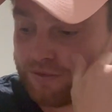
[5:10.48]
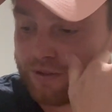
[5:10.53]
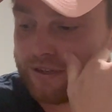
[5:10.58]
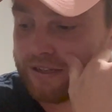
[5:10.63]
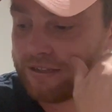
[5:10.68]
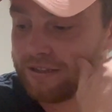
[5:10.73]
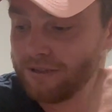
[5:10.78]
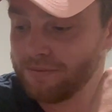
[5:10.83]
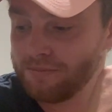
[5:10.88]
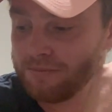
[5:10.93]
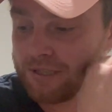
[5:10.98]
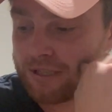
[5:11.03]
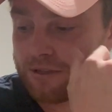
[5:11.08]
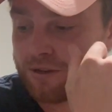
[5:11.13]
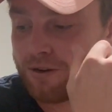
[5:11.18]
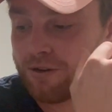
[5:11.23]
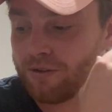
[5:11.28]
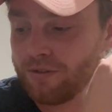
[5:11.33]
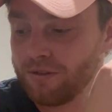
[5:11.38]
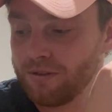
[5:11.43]
freedom you
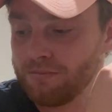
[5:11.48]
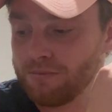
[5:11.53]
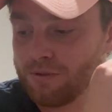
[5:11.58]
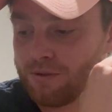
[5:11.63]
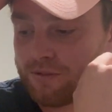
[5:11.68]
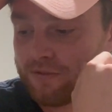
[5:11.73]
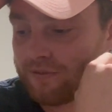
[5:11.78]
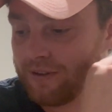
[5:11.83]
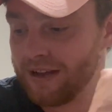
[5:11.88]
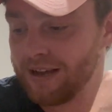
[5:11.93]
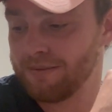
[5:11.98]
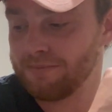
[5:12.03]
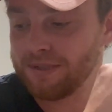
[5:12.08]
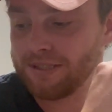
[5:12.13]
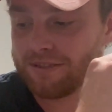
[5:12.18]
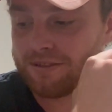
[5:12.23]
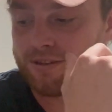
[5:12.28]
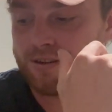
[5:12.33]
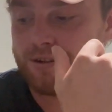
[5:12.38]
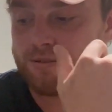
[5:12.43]
got, the more
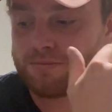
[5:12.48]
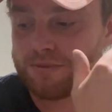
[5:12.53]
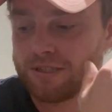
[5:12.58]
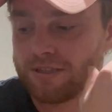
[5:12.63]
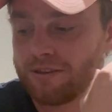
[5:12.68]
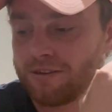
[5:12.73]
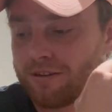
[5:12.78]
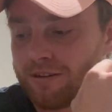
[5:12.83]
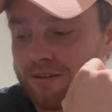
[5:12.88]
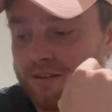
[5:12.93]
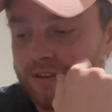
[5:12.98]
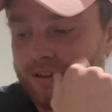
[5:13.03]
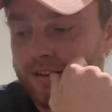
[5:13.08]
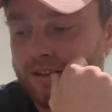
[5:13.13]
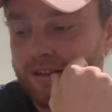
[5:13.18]
family time you got.